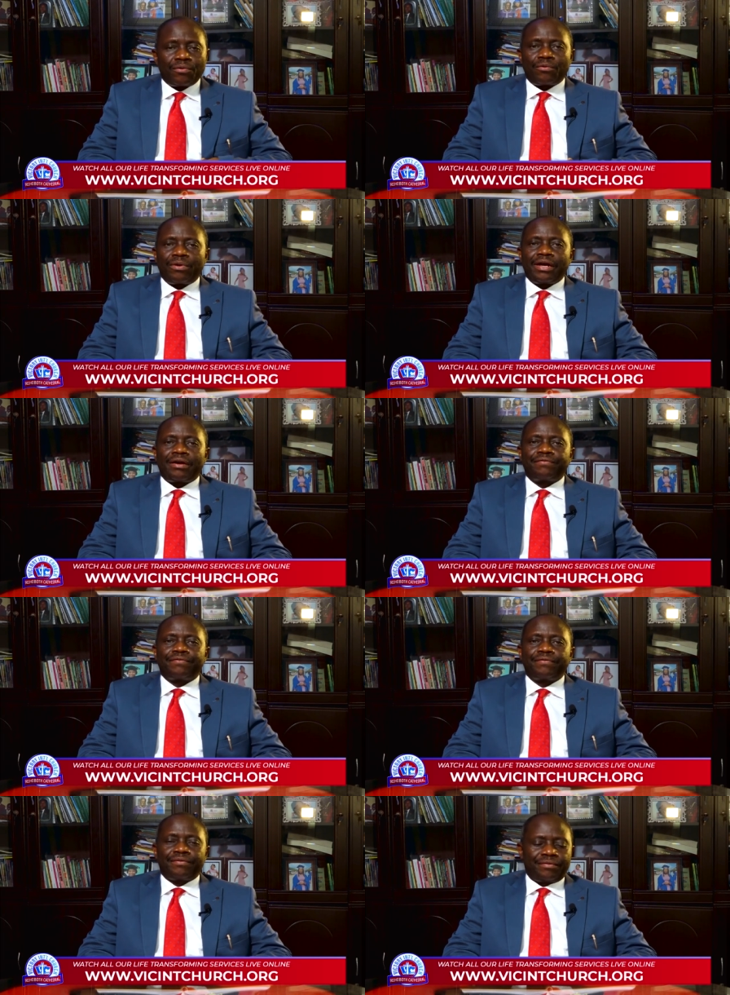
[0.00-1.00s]
we
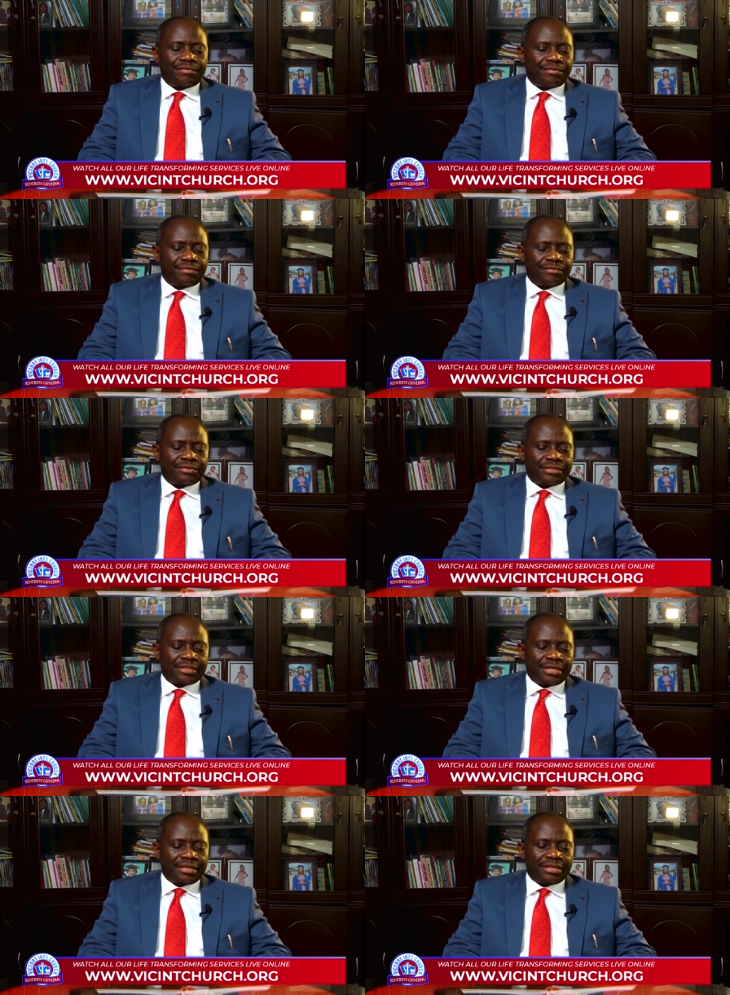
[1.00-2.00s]
have
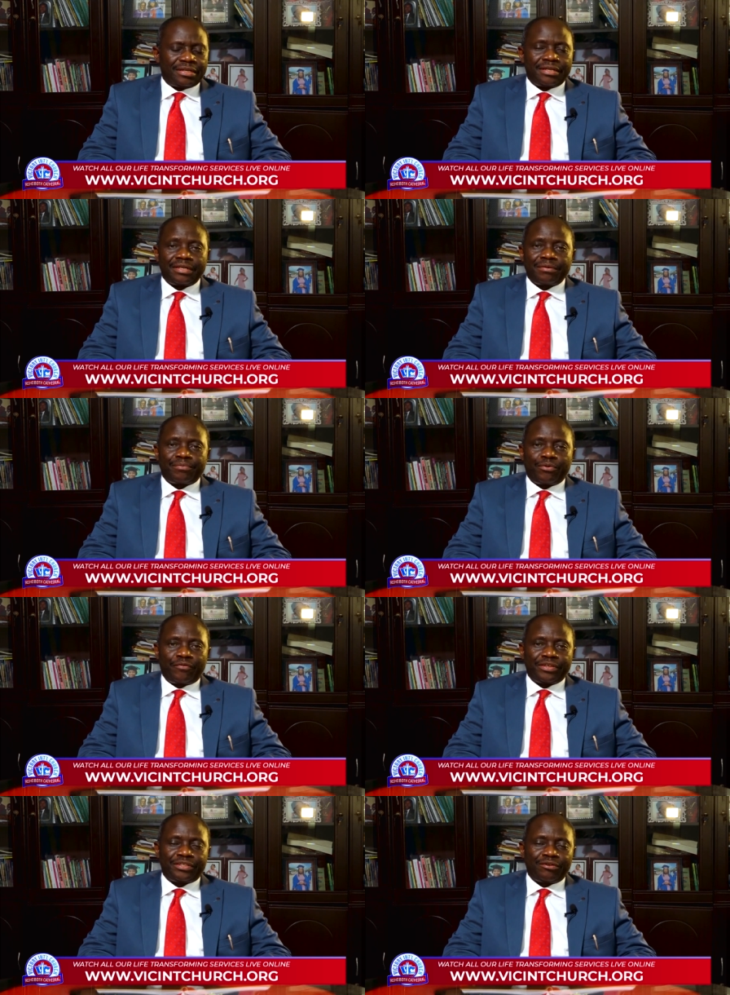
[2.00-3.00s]
seen
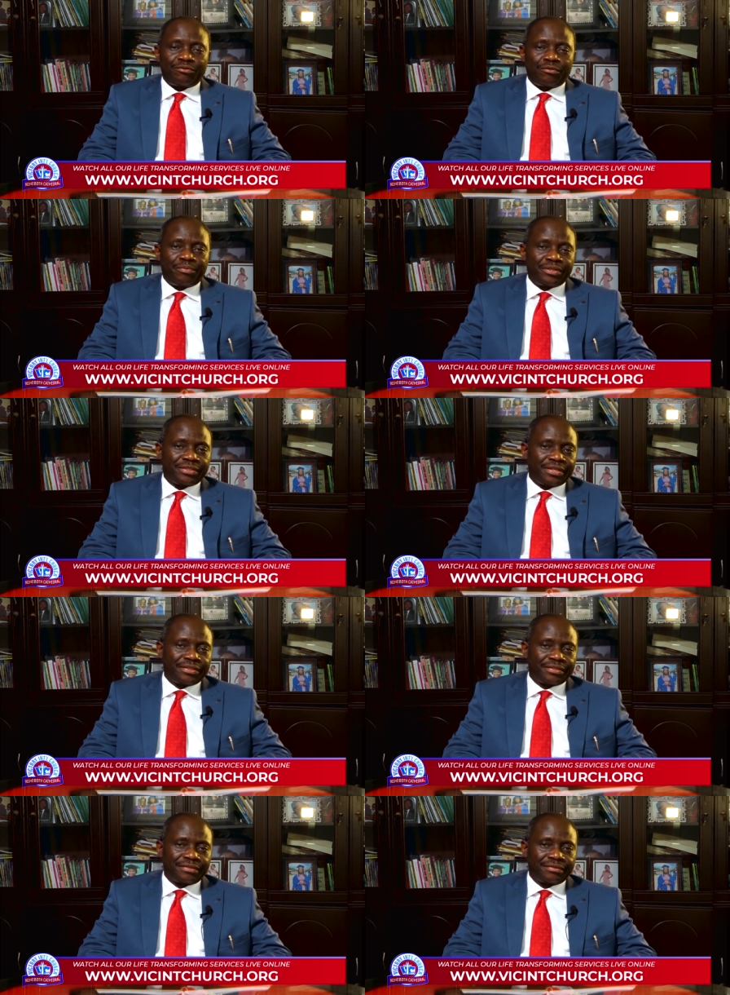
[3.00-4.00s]
prophecy on your
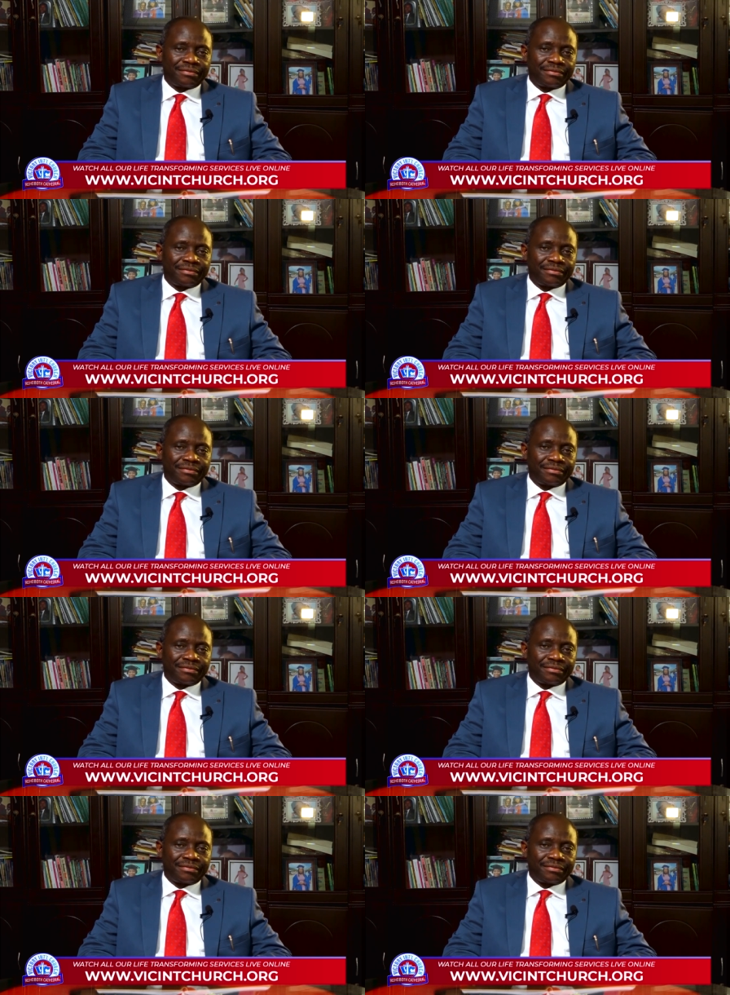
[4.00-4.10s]
business,